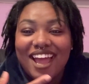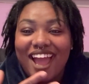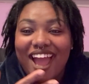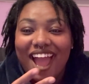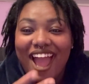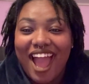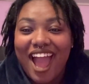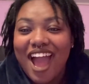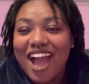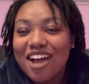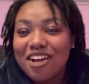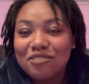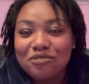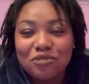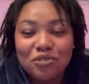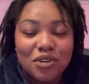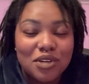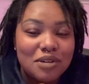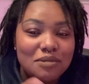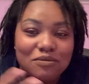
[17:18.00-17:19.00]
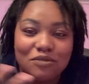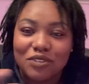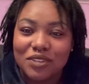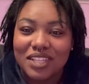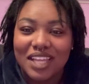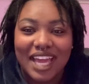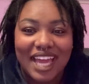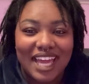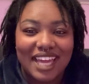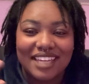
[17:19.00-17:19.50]
have room for
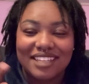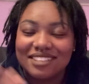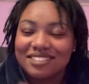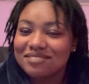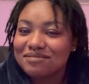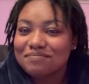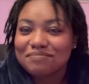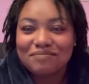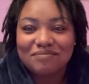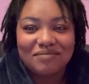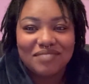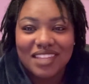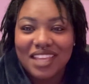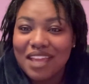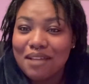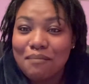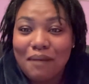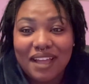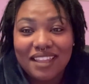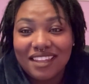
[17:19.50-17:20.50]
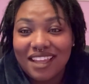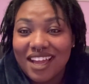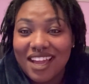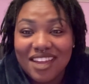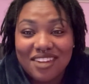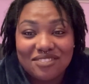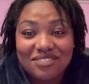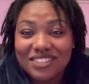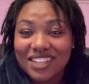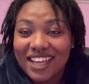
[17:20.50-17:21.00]
that in my
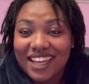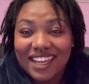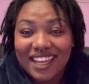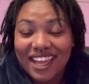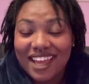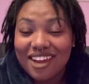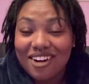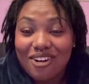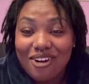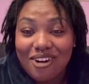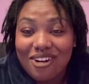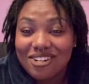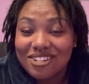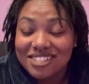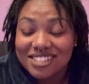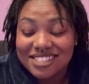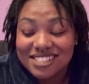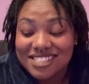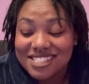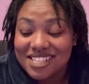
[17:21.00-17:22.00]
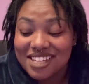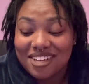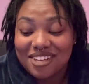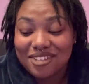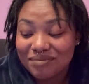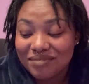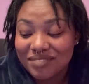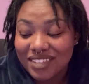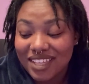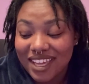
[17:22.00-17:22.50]
life, like, at all.
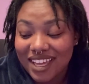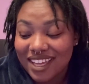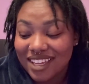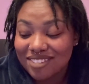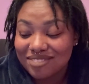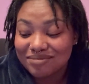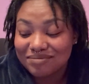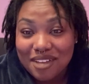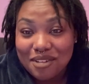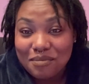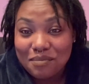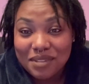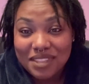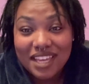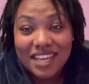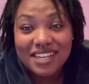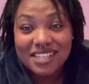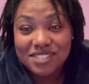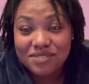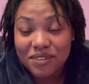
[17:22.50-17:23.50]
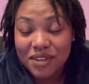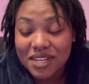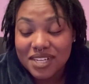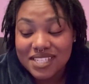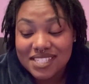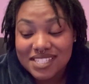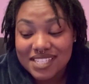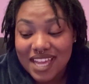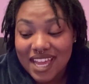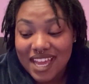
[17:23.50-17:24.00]
So yeah, but that is very
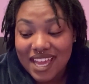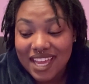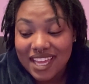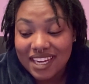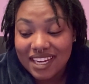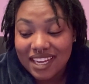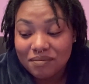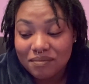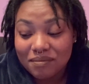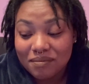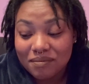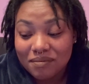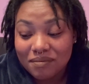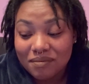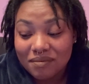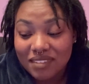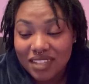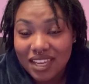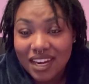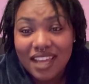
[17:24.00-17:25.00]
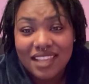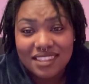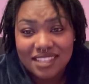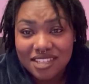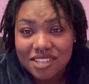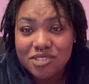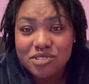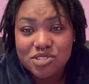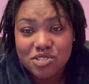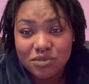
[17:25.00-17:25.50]
sad, and I
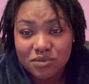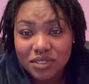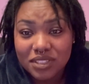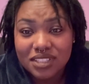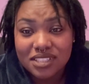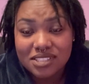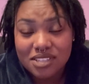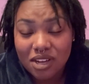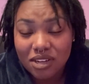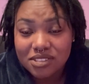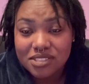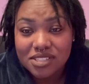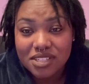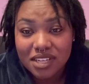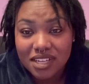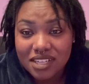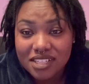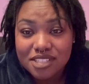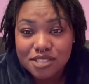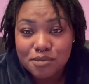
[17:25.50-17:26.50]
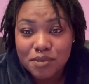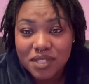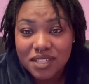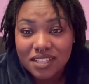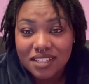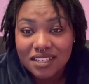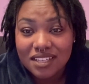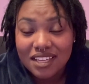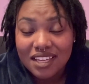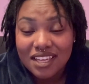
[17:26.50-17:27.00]
think you should really talk to your husband